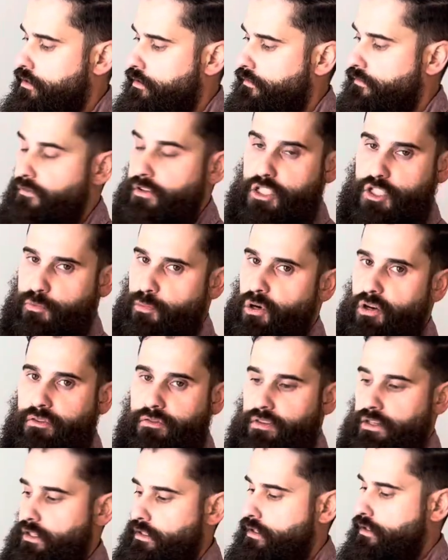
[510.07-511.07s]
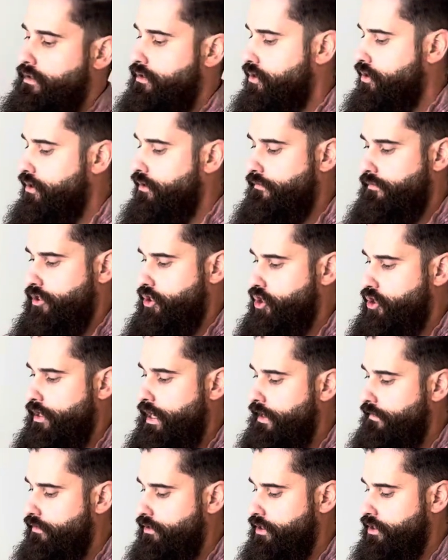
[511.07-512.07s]
Fits perfect. So for
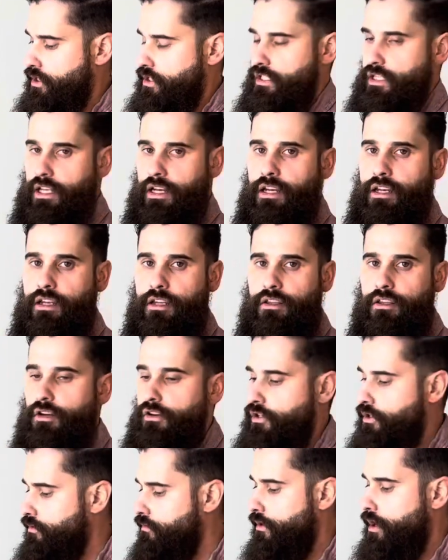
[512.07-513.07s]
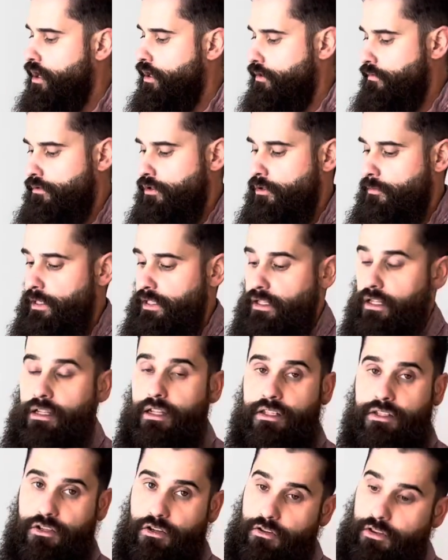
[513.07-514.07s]
travel, you just set it in there and you rock and roll, man.
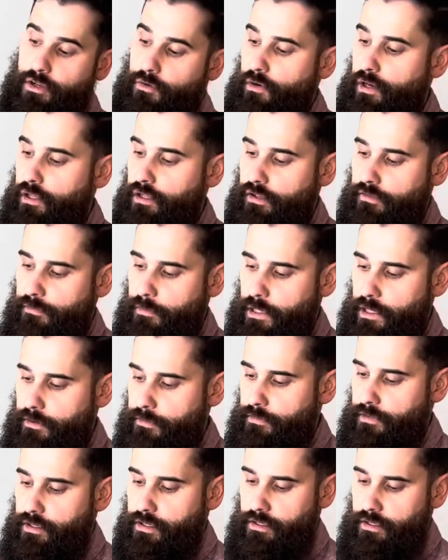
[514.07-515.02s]
That's another thing why I love about them.